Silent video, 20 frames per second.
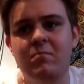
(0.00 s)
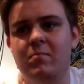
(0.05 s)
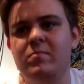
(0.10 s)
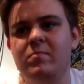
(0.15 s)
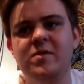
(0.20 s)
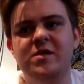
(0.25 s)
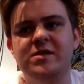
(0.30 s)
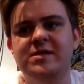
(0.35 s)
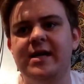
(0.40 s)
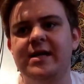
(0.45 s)

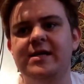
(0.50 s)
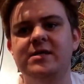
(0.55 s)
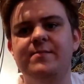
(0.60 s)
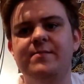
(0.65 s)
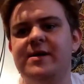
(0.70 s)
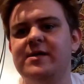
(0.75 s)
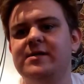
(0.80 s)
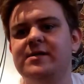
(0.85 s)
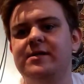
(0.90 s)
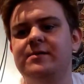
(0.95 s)
This tank is
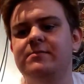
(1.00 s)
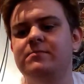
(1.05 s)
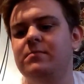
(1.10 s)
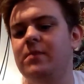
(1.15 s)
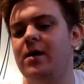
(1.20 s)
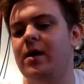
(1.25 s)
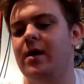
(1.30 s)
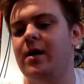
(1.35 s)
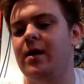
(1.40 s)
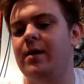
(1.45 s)
amazing.
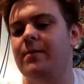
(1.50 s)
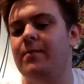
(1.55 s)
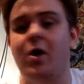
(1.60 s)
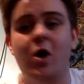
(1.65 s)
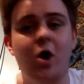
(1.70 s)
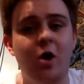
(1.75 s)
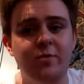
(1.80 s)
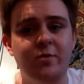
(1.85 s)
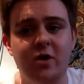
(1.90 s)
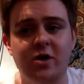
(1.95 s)
I
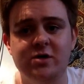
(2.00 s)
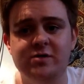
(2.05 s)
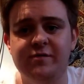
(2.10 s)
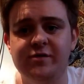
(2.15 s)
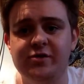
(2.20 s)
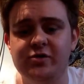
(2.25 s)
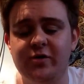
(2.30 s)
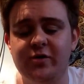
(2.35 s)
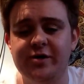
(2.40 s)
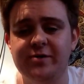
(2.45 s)
hope you guys have
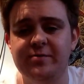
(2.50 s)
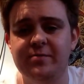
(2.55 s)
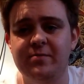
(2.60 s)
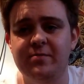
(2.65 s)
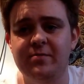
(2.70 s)
enjoyed.